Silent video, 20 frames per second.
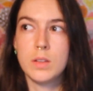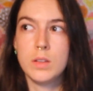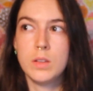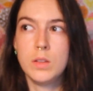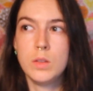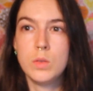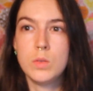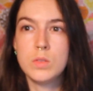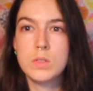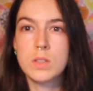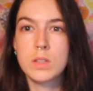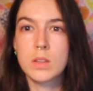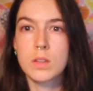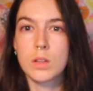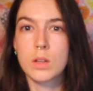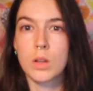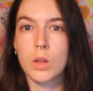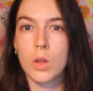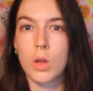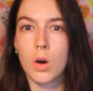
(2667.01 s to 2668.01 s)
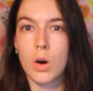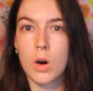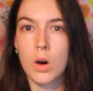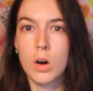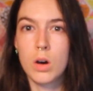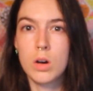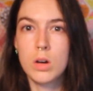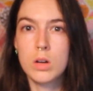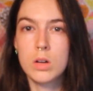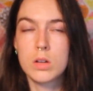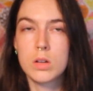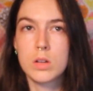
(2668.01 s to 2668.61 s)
using the law